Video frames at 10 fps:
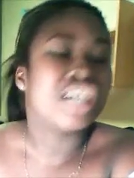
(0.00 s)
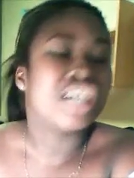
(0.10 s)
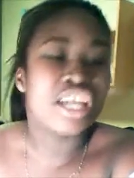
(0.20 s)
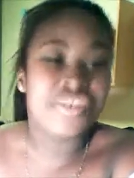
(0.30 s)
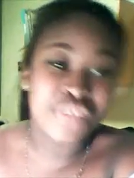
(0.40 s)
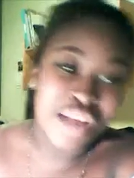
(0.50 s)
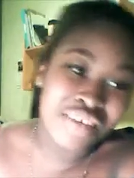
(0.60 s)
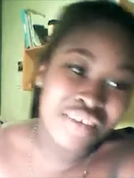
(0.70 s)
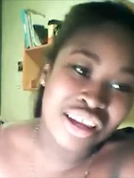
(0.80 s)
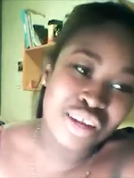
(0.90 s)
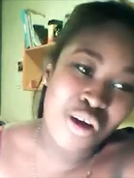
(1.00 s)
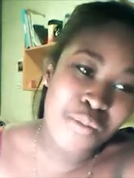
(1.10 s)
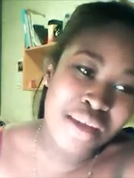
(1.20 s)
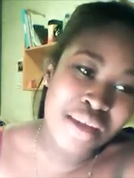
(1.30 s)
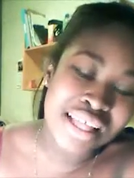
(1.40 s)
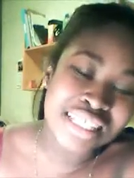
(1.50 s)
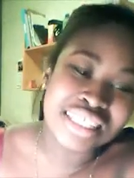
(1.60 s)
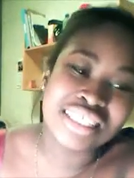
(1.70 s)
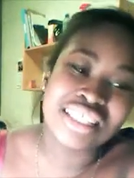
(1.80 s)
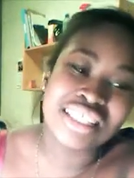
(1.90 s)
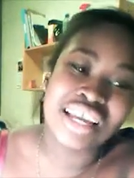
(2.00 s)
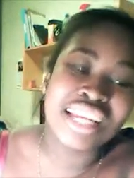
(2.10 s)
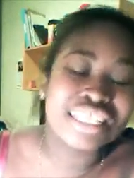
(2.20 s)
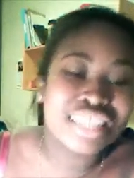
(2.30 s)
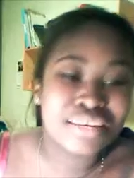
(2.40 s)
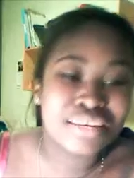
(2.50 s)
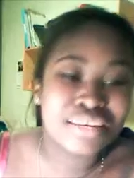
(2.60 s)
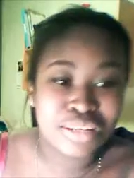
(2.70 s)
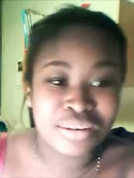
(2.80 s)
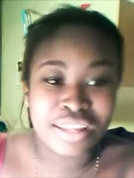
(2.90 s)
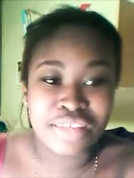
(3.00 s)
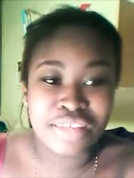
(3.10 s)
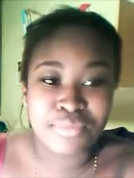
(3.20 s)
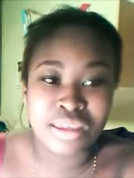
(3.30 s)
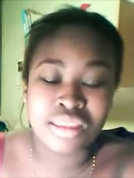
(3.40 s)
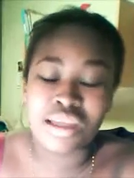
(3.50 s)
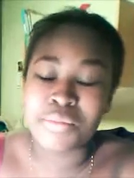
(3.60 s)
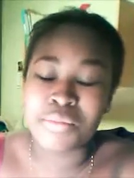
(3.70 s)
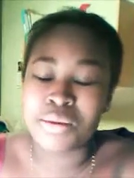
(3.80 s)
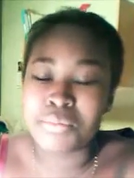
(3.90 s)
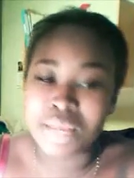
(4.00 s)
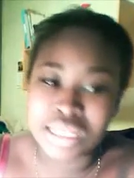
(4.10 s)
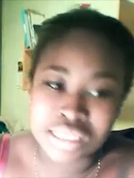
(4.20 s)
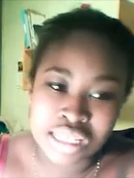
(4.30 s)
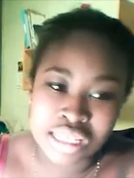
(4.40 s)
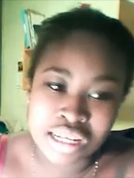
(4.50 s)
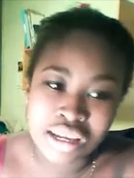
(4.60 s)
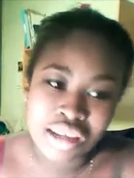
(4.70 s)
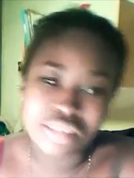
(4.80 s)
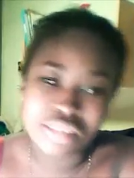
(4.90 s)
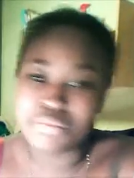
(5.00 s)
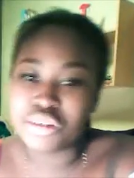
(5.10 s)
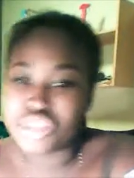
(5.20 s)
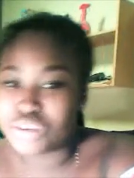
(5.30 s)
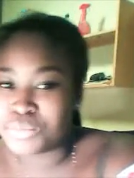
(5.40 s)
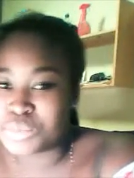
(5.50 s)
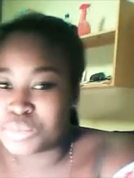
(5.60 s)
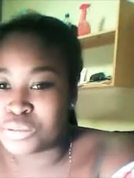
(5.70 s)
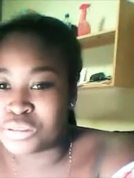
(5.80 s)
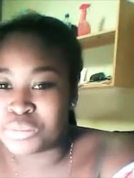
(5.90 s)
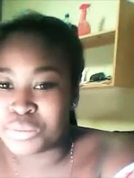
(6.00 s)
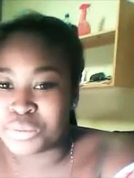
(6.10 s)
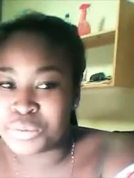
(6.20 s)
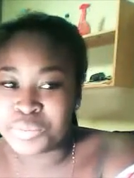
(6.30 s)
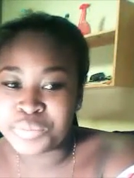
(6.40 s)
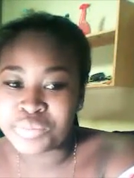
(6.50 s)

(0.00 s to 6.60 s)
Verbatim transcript: if you have any comments, like any tips that you want to leave me, that would be amazing. As much help as possible.